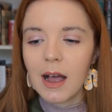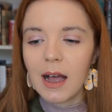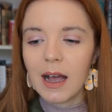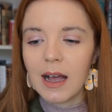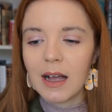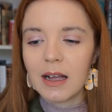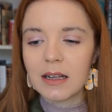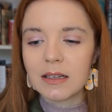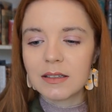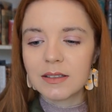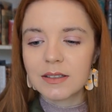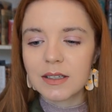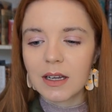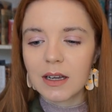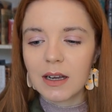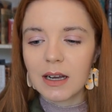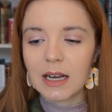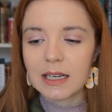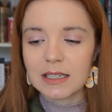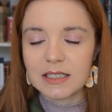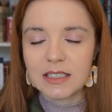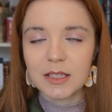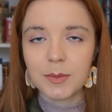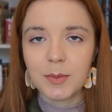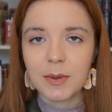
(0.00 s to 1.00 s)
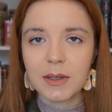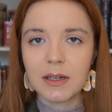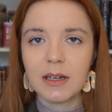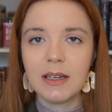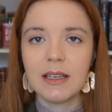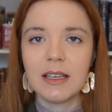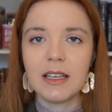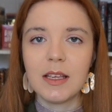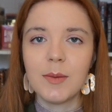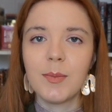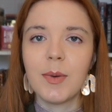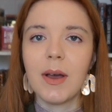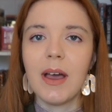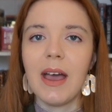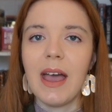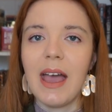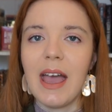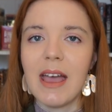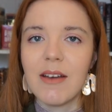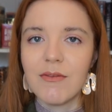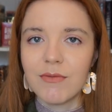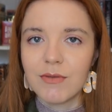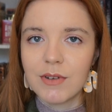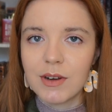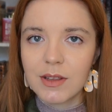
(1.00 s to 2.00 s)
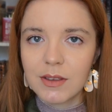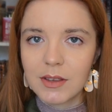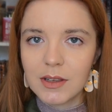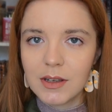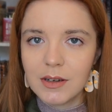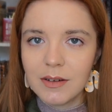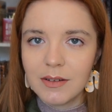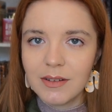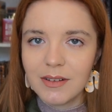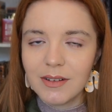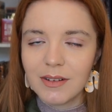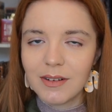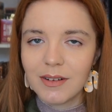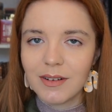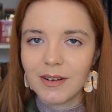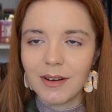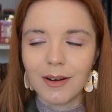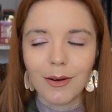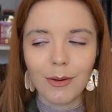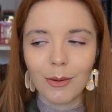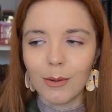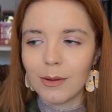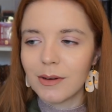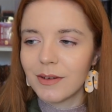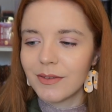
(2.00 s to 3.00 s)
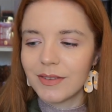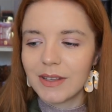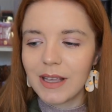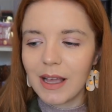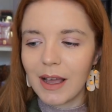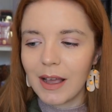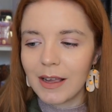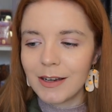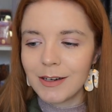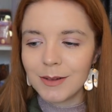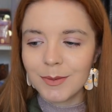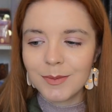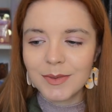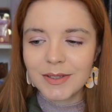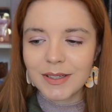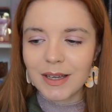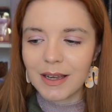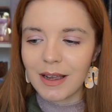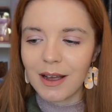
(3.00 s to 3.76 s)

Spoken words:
and I typically keep everything, all of the items.